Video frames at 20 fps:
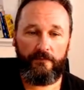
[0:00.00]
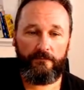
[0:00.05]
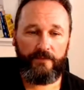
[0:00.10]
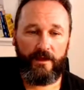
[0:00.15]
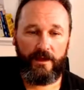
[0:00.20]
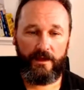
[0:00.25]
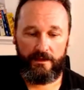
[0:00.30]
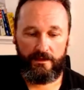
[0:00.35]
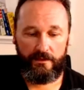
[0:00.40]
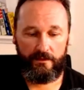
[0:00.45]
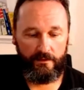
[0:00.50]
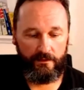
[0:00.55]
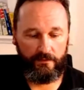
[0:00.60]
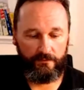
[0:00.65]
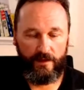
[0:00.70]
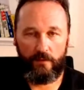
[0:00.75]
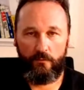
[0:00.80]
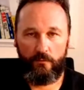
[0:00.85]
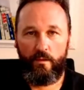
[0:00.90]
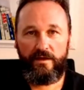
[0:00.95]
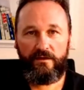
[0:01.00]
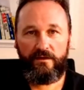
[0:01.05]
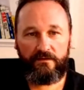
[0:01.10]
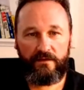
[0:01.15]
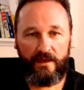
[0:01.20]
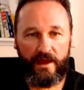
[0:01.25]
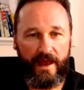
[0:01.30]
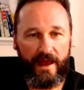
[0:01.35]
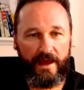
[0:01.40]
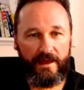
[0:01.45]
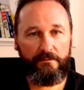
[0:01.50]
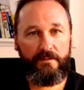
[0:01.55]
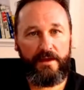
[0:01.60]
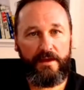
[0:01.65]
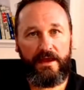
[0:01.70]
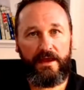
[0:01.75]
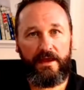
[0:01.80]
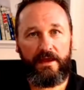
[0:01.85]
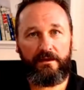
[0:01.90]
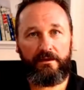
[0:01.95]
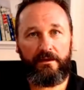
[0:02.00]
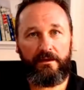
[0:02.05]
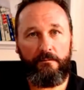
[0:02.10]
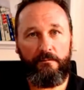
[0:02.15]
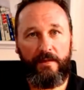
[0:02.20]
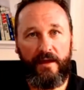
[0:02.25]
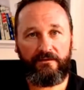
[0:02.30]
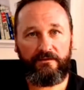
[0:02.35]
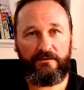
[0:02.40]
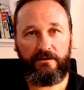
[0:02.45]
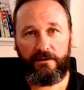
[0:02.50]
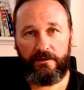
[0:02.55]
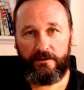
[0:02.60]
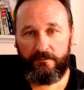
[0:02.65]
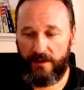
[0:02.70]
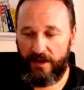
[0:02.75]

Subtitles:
they wish they had a masculine